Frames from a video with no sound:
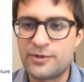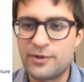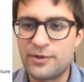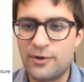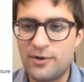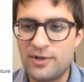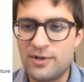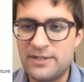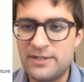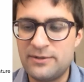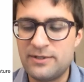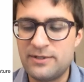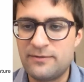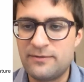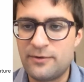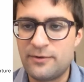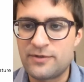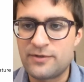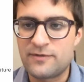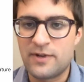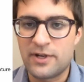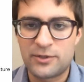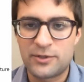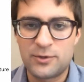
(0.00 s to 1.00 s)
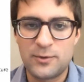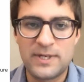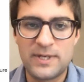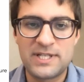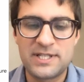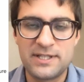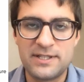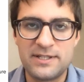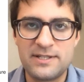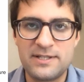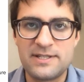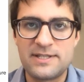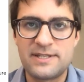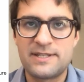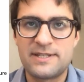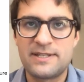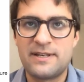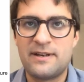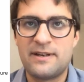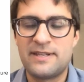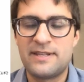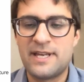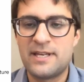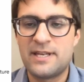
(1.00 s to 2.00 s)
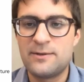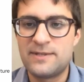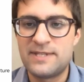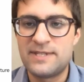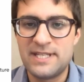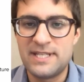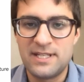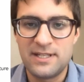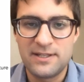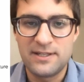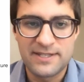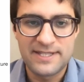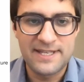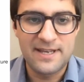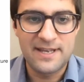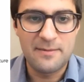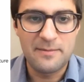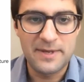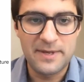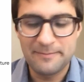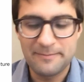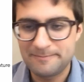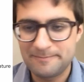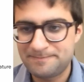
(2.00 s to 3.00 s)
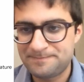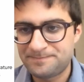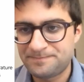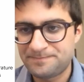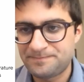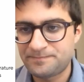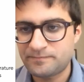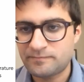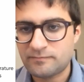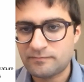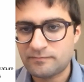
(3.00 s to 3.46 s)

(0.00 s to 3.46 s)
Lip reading: those early universe fluctuations that you see in the CMB.